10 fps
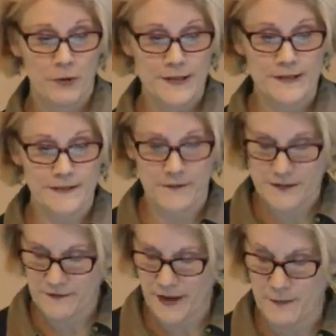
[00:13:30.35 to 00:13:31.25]
presence of
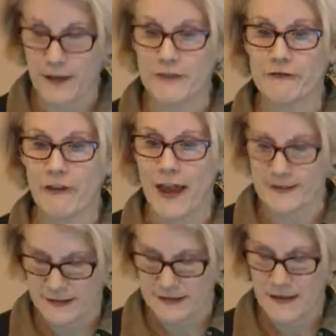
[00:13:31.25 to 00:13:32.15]
his family and
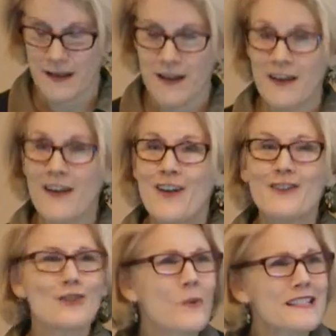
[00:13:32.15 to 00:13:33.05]
friends.
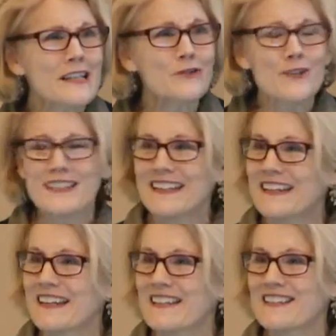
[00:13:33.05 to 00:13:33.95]
So what's
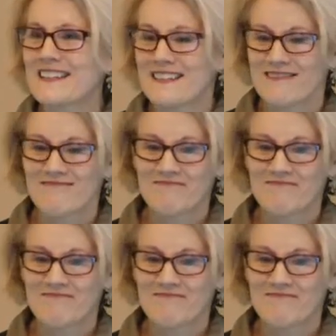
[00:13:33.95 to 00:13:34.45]
interesting is